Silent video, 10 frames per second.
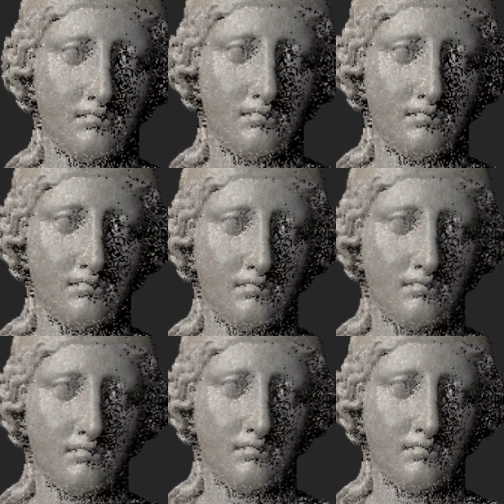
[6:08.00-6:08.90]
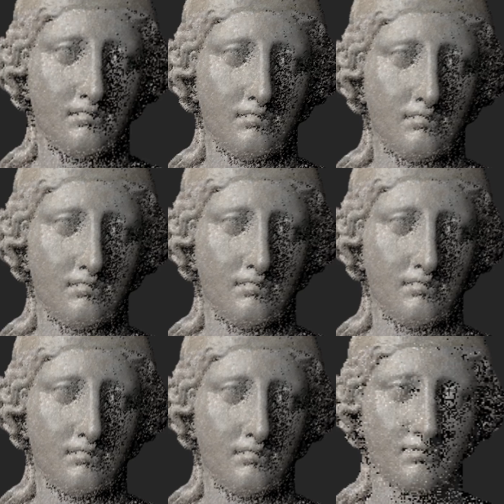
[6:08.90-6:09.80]

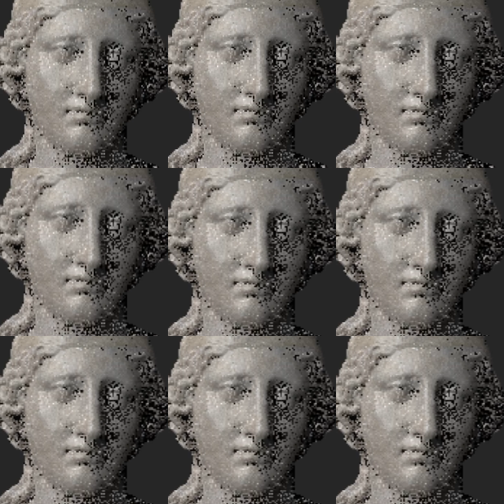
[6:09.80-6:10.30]
No one is speaking in this clip.